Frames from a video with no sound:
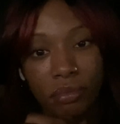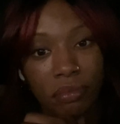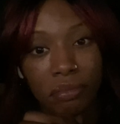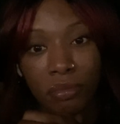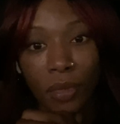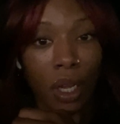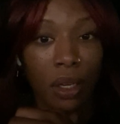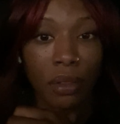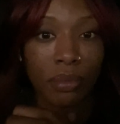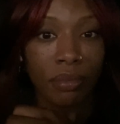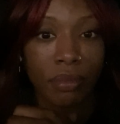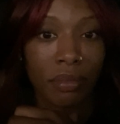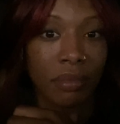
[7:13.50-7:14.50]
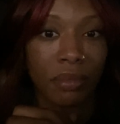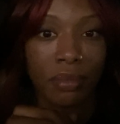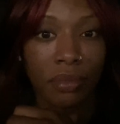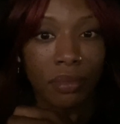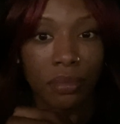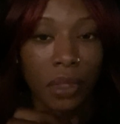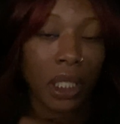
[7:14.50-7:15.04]
No,
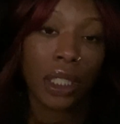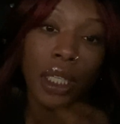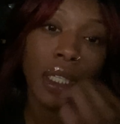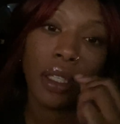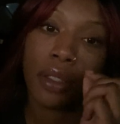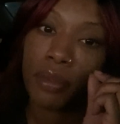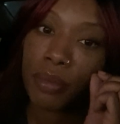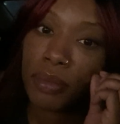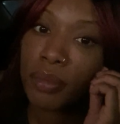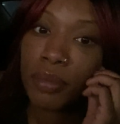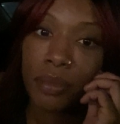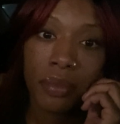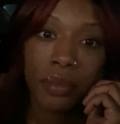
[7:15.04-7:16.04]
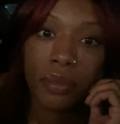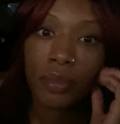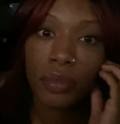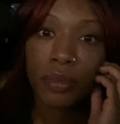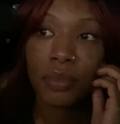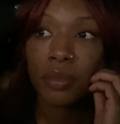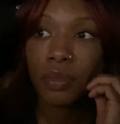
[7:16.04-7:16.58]
it didn't.
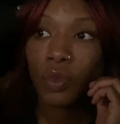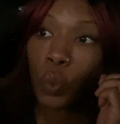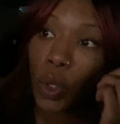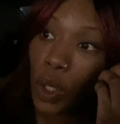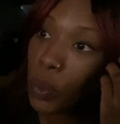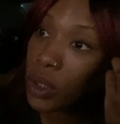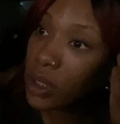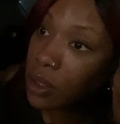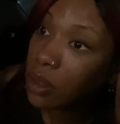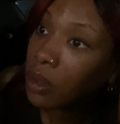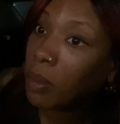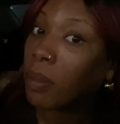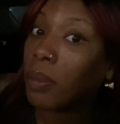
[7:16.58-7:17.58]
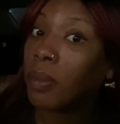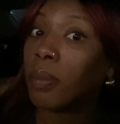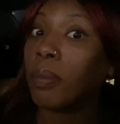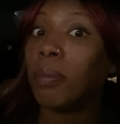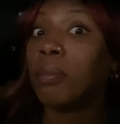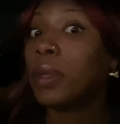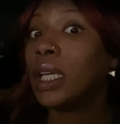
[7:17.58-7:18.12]
When it was
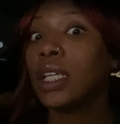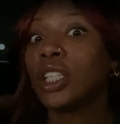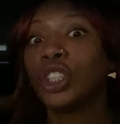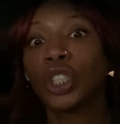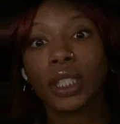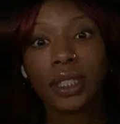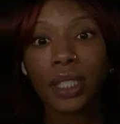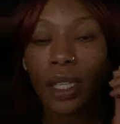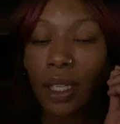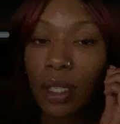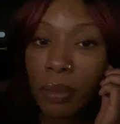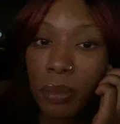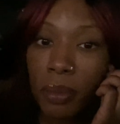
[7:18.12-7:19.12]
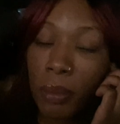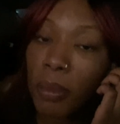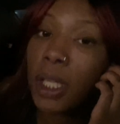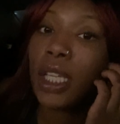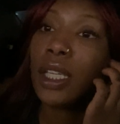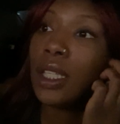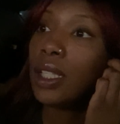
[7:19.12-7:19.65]
me and just him,
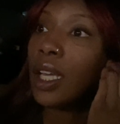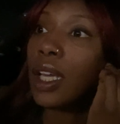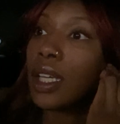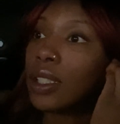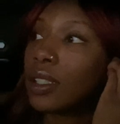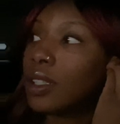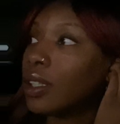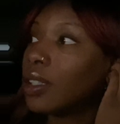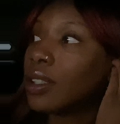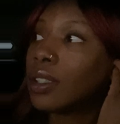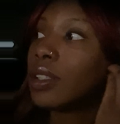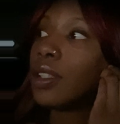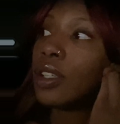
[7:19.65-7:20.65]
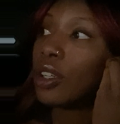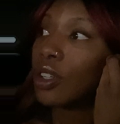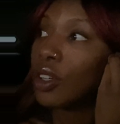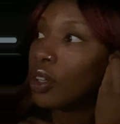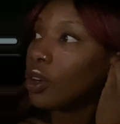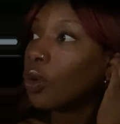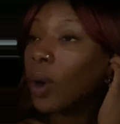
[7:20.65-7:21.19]
me and
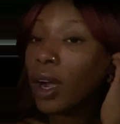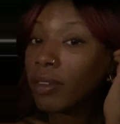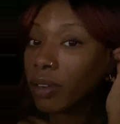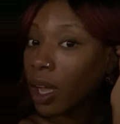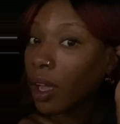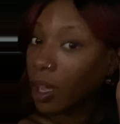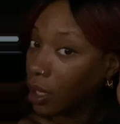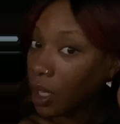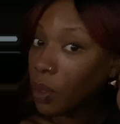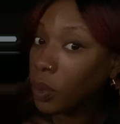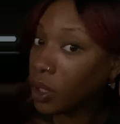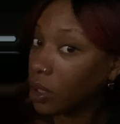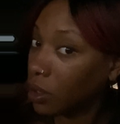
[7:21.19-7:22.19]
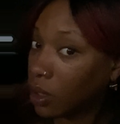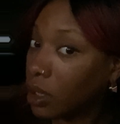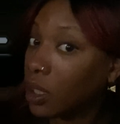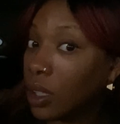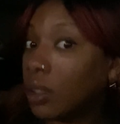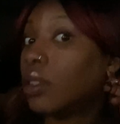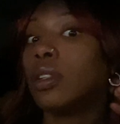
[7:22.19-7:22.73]
whoever, it was,
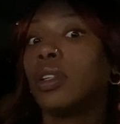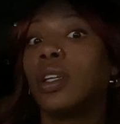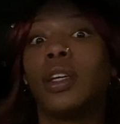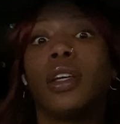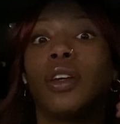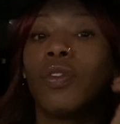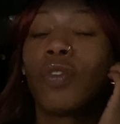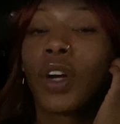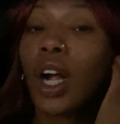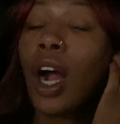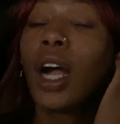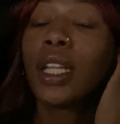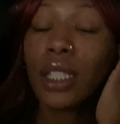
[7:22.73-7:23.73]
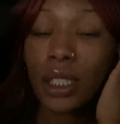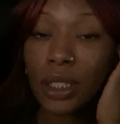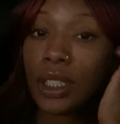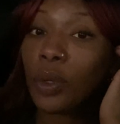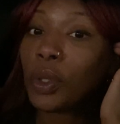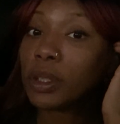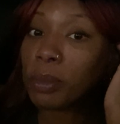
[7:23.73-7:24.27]
regardless,
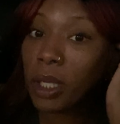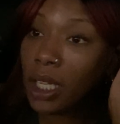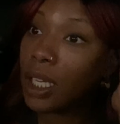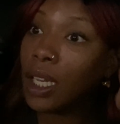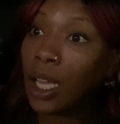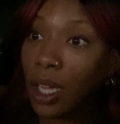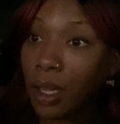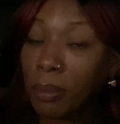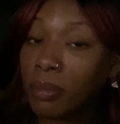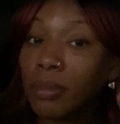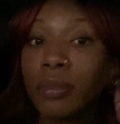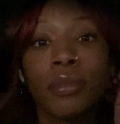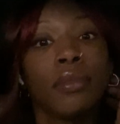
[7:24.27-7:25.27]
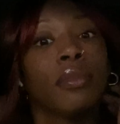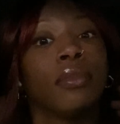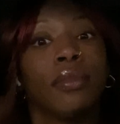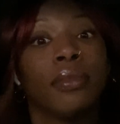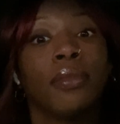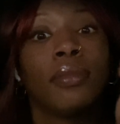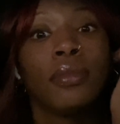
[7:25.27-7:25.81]
it was me and him
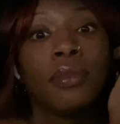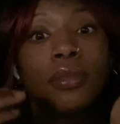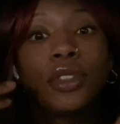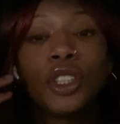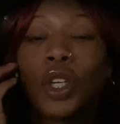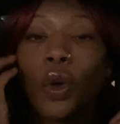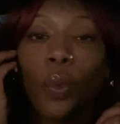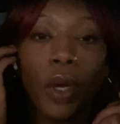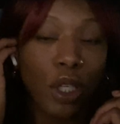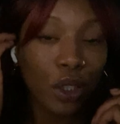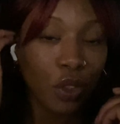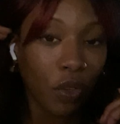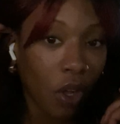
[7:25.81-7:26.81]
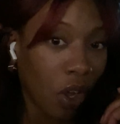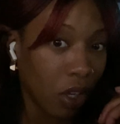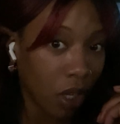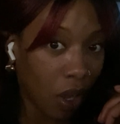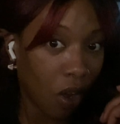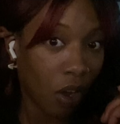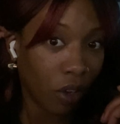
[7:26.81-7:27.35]
till the wheels fall
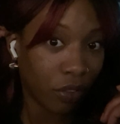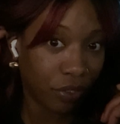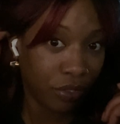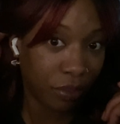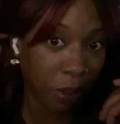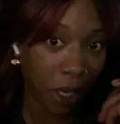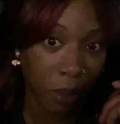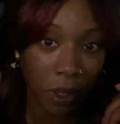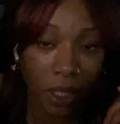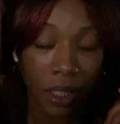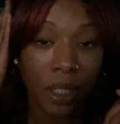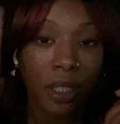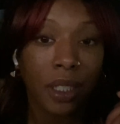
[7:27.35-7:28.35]
off, baby.